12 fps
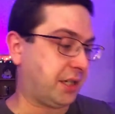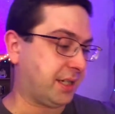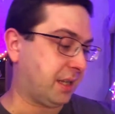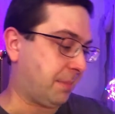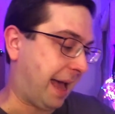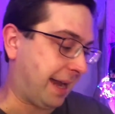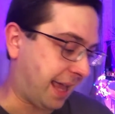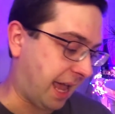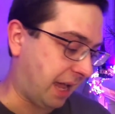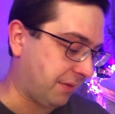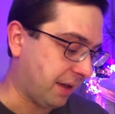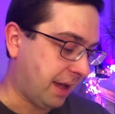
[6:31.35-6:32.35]
out. She's in the
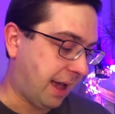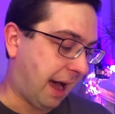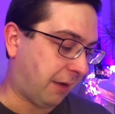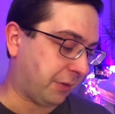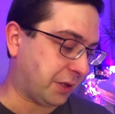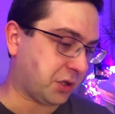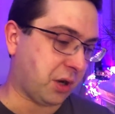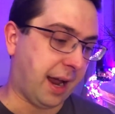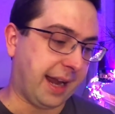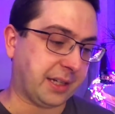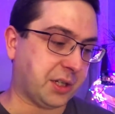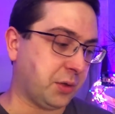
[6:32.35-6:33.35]
Batcave. Alfred's
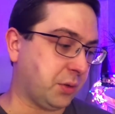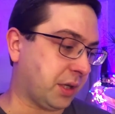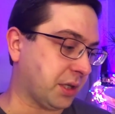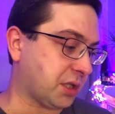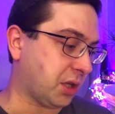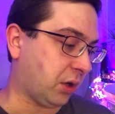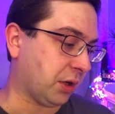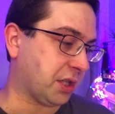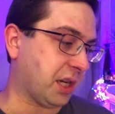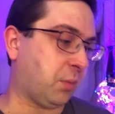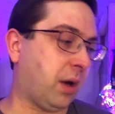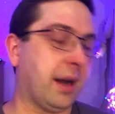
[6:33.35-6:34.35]
trying to console
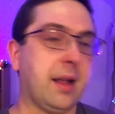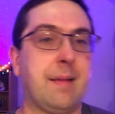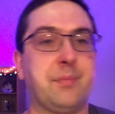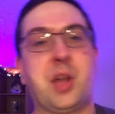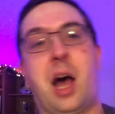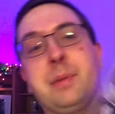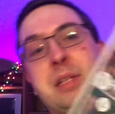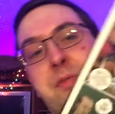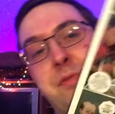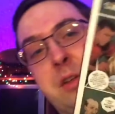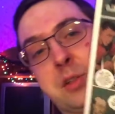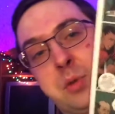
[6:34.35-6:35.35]
her somewhat.
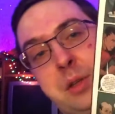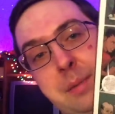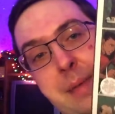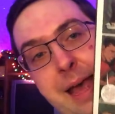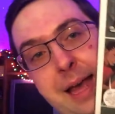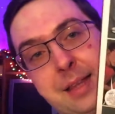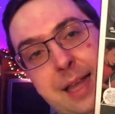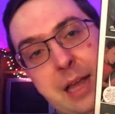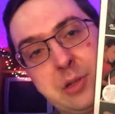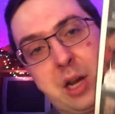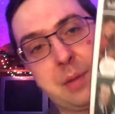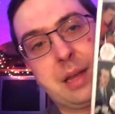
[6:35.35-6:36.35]
Thomas feels really bad, the
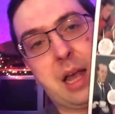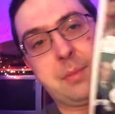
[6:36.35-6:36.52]
guy who's trying